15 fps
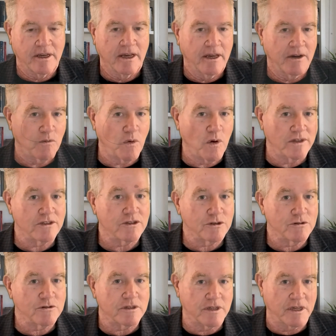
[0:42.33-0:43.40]
and once
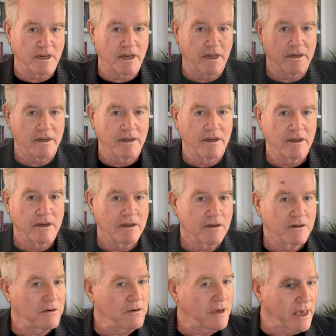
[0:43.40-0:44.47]
you see it,
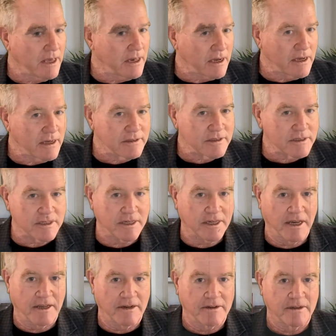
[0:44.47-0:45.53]
you can't unsee
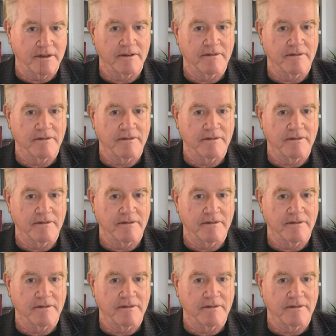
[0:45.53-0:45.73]
it.